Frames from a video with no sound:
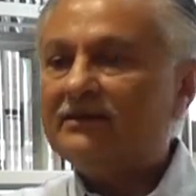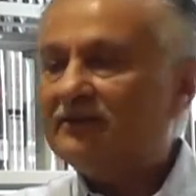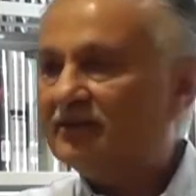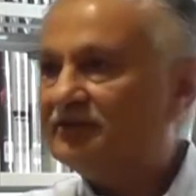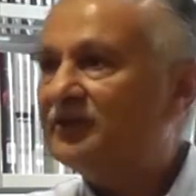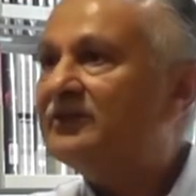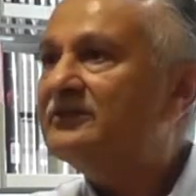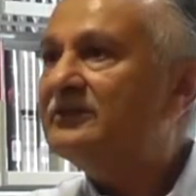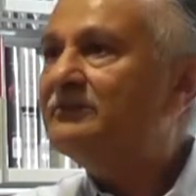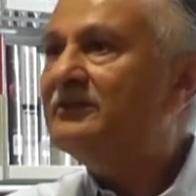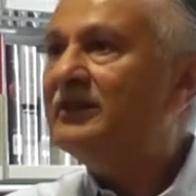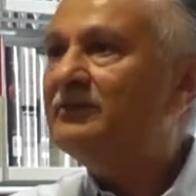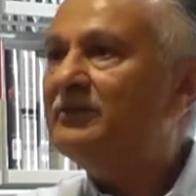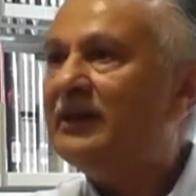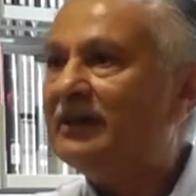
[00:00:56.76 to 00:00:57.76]
the system
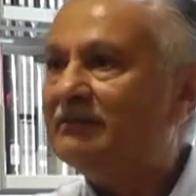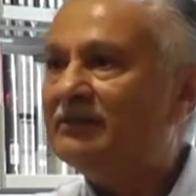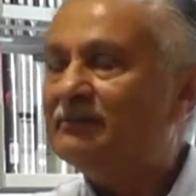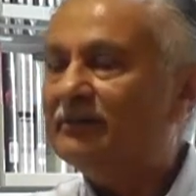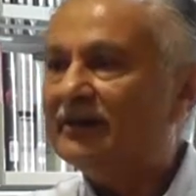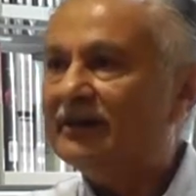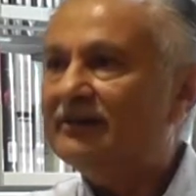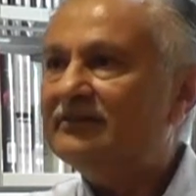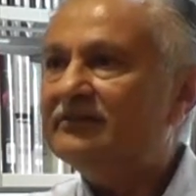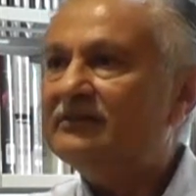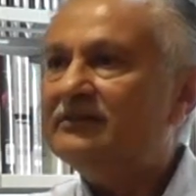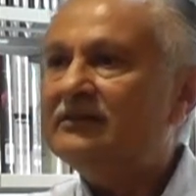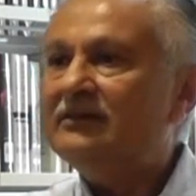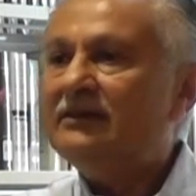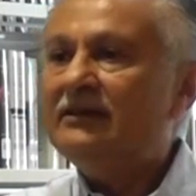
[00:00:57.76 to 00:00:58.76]
that we have in place,
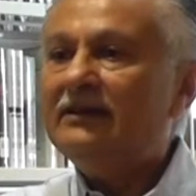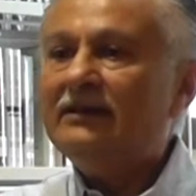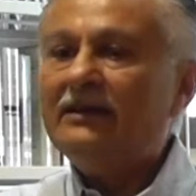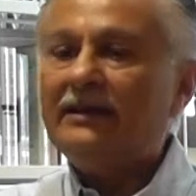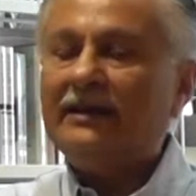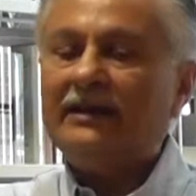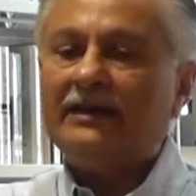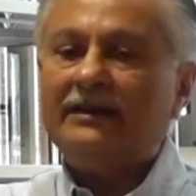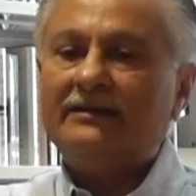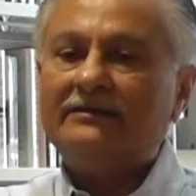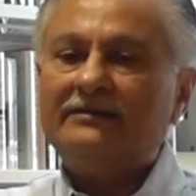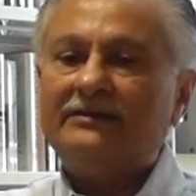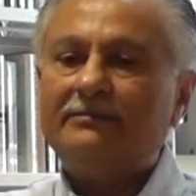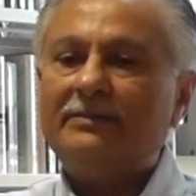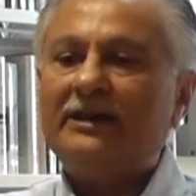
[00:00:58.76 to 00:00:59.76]

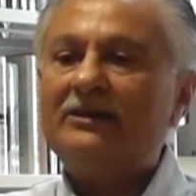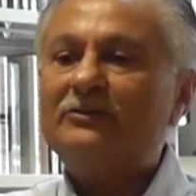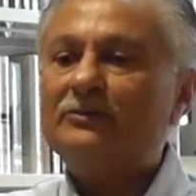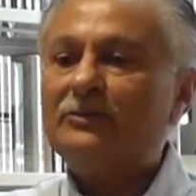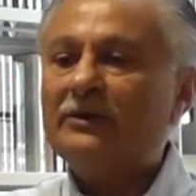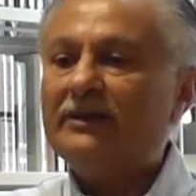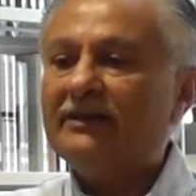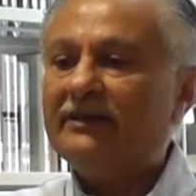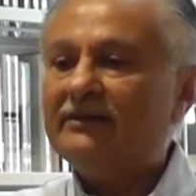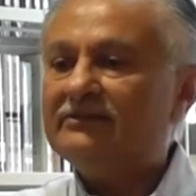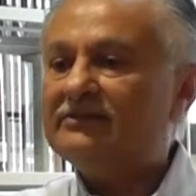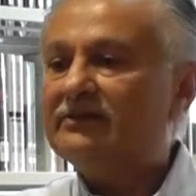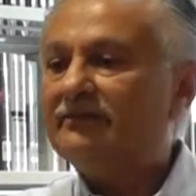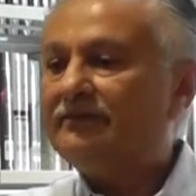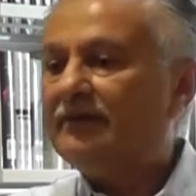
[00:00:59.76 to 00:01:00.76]
and the Beltway
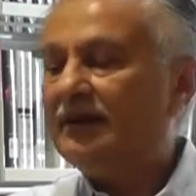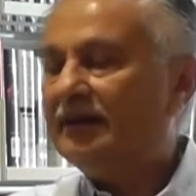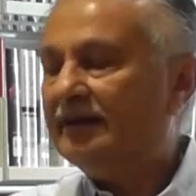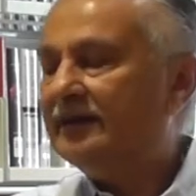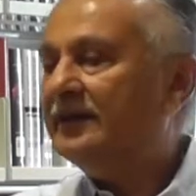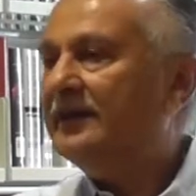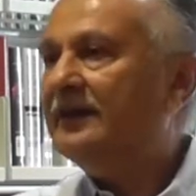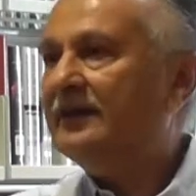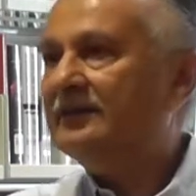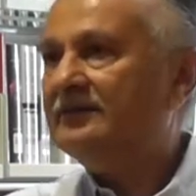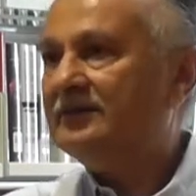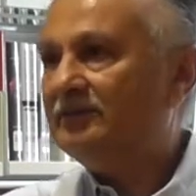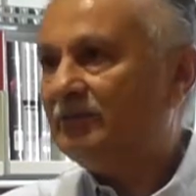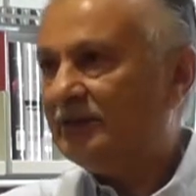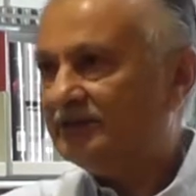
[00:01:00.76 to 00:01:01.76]
is defined as
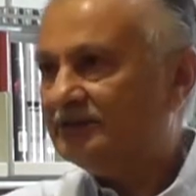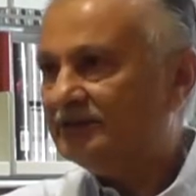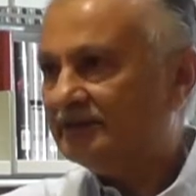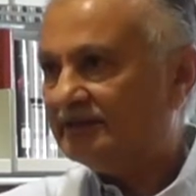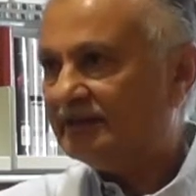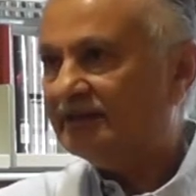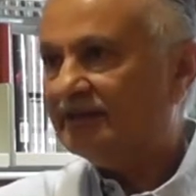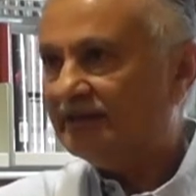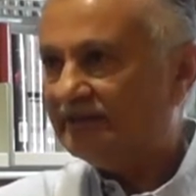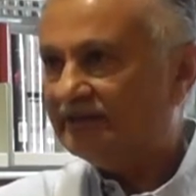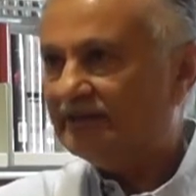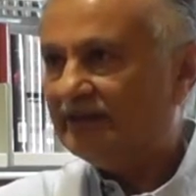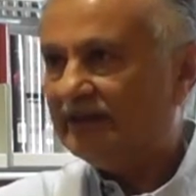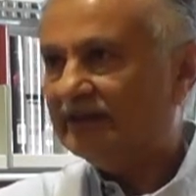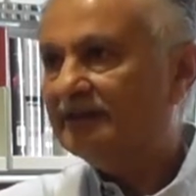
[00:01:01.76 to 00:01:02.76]
the Washington,
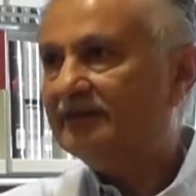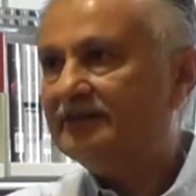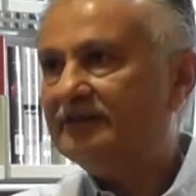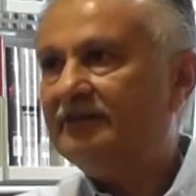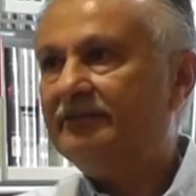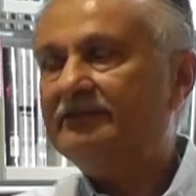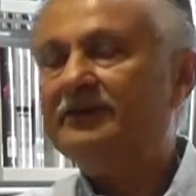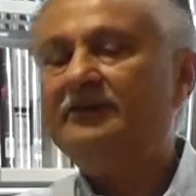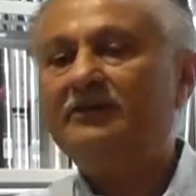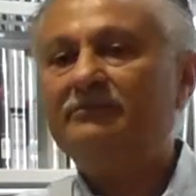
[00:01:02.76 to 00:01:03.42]
D.C. and the surrounding